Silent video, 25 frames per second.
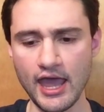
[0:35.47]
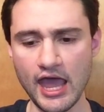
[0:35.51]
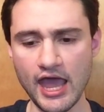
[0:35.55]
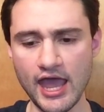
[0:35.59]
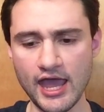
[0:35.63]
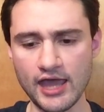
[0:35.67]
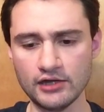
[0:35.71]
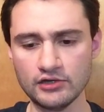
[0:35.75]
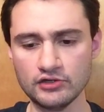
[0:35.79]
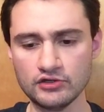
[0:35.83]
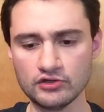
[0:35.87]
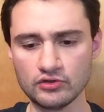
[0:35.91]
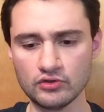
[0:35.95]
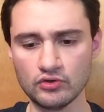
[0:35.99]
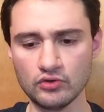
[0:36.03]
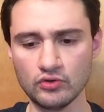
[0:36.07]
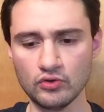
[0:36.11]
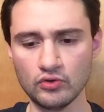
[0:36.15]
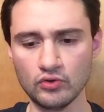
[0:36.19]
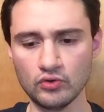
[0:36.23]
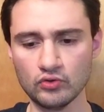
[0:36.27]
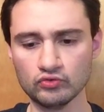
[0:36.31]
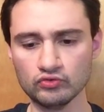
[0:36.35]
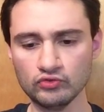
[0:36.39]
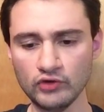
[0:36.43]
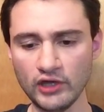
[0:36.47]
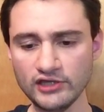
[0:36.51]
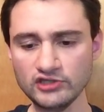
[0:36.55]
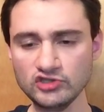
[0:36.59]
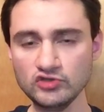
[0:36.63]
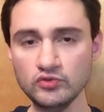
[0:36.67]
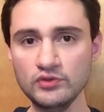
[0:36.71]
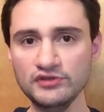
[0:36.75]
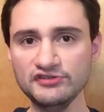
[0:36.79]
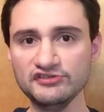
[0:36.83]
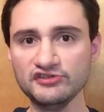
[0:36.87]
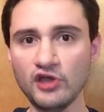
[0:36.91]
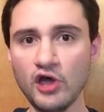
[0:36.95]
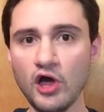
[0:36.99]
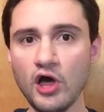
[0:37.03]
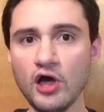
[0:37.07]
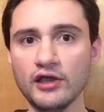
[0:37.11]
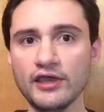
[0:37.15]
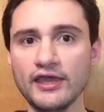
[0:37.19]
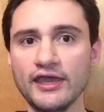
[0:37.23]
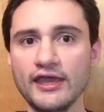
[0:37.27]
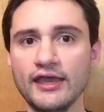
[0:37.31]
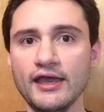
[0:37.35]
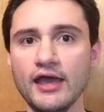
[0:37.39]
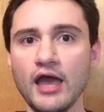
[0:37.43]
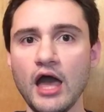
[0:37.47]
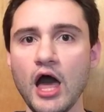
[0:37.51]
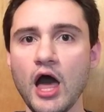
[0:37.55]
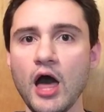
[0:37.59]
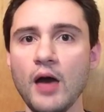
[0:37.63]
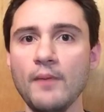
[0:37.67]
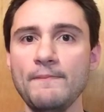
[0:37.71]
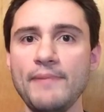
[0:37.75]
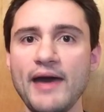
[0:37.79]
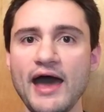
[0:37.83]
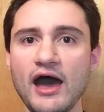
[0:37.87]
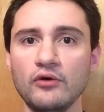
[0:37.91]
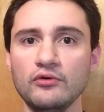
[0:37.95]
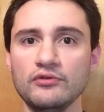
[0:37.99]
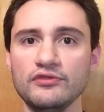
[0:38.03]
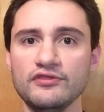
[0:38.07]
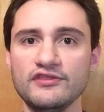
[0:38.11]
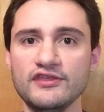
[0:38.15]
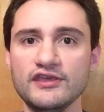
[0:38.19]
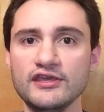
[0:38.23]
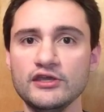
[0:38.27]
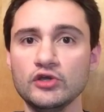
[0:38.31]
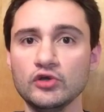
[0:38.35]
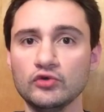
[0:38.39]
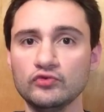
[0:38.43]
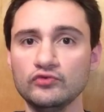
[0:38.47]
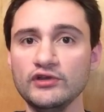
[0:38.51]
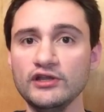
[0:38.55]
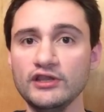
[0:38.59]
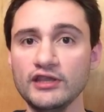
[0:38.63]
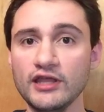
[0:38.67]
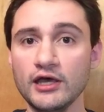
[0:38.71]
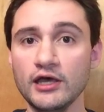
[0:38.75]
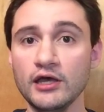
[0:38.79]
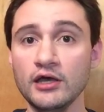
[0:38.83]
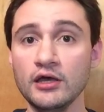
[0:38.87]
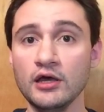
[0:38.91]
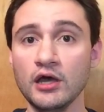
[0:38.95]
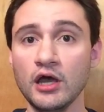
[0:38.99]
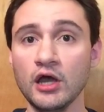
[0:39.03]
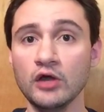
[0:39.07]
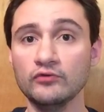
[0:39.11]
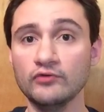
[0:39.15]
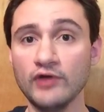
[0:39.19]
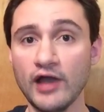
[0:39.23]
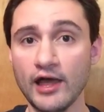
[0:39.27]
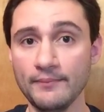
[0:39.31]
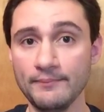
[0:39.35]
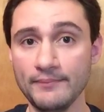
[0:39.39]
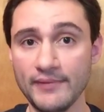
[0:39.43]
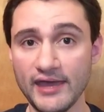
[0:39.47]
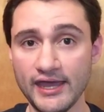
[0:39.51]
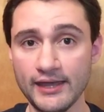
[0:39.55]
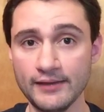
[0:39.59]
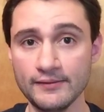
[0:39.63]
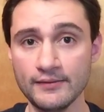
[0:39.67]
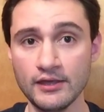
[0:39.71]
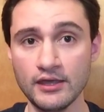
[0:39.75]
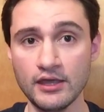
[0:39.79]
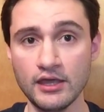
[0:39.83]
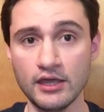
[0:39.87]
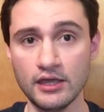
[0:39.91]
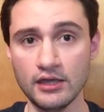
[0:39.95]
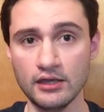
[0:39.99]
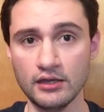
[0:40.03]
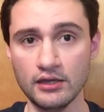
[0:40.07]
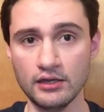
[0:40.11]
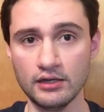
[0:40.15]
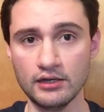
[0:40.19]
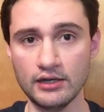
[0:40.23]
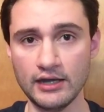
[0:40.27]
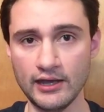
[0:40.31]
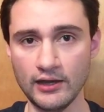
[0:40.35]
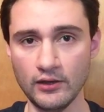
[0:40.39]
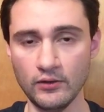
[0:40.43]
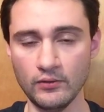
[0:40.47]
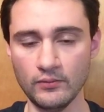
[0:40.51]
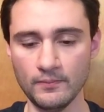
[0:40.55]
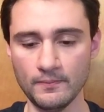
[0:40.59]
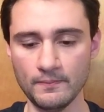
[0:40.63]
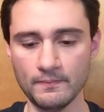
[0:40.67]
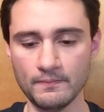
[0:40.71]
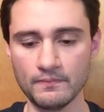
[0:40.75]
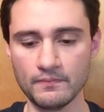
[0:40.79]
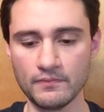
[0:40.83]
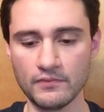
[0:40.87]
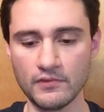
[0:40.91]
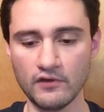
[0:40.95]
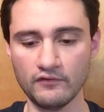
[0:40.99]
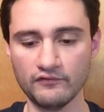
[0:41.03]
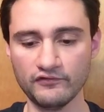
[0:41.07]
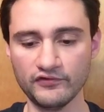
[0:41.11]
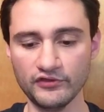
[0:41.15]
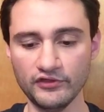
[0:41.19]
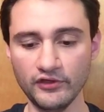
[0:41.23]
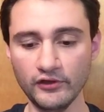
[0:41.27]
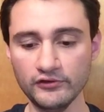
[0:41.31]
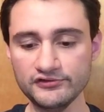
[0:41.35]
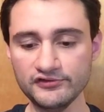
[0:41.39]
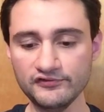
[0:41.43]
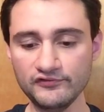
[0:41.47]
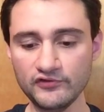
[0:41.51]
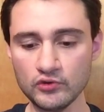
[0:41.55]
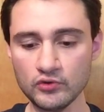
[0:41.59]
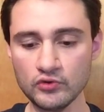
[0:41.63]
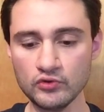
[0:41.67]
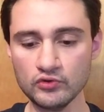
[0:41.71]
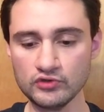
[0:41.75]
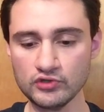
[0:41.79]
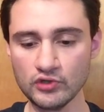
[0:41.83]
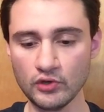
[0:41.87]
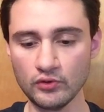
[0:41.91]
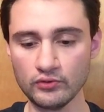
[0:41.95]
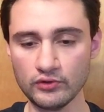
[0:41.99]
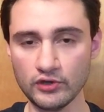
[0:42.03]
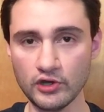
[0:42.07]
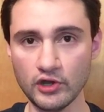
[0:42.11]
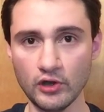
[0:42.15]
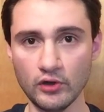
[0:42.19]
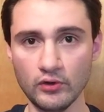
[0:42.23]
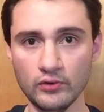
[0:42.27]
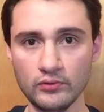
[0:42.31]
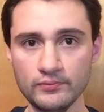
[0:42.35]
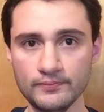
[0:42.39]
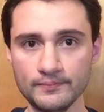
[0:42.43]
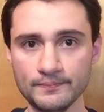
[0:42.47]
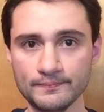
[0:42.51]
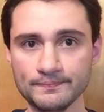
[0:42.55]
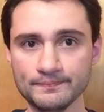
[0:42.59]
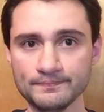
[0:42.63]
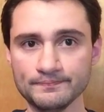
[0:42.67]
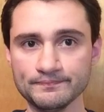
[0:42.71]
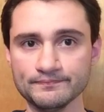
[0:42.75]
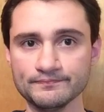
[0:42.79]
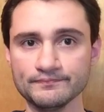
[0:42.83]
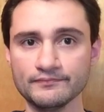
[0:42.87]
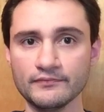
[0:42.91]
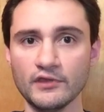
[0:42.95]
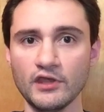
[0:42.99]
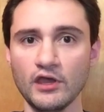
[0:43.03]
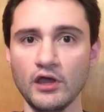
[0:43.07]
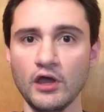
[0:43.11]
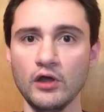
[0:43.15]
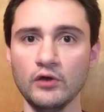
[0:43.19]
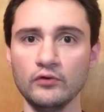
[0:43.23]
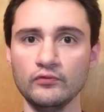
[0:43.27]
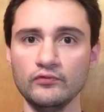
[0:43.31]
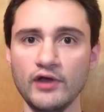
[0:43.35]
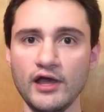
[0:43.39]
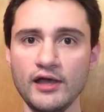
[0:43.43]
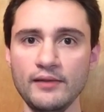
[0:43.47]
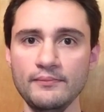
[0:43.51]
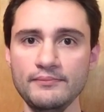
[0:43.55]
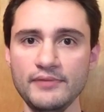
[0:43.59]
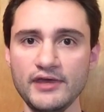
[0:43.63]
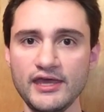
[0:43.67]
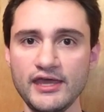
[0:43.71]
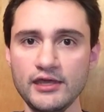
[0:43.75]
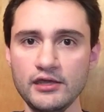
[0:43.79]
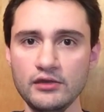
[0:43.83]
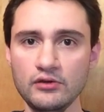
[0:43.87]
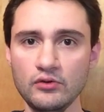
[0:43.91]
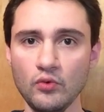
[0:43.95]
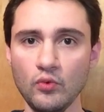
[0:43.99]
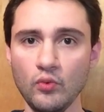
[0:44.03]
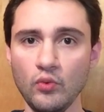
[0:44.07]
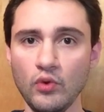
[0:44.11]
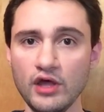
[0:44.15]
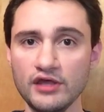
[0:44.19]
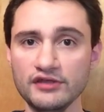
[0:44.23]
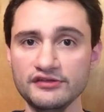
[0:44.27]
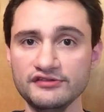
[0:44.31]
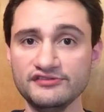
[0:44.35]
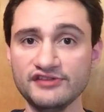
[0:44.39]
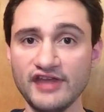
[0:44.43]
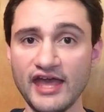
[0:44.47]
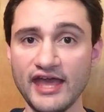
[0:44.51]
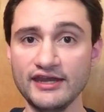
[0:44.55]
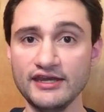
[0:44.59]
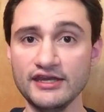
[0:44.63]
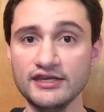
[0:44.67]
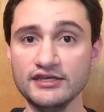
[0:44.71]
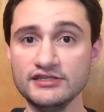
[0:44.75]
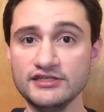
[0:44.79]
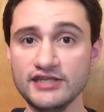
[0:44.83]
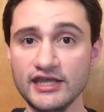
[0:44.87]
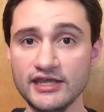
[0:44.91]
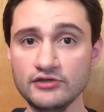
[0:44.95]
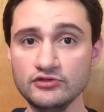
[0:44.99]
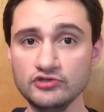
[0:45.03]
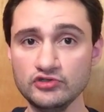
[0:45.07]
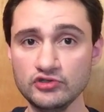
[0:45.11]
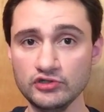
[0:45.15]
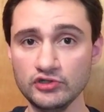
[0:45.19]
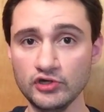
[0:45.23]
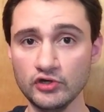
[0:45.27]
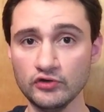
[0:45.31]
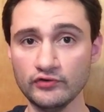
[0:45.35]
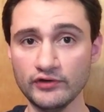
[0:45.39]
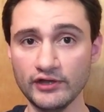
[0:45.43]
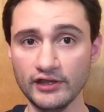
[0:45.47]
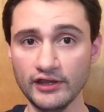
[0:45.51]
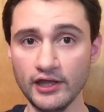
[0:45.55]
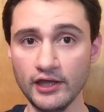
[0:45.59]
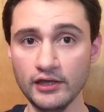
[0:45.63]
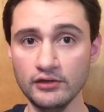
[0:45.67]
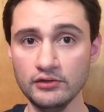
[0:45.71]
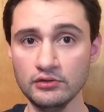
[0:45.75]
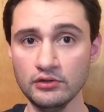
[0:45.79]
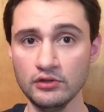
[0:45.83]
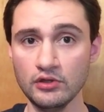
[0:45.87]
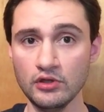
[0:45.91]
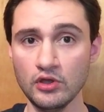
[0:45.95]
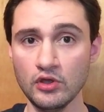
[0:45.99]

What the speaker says: and Rush was talking about the gorilla Harambe. Now, for those of you who don't know, Harambe was an endangered gorilla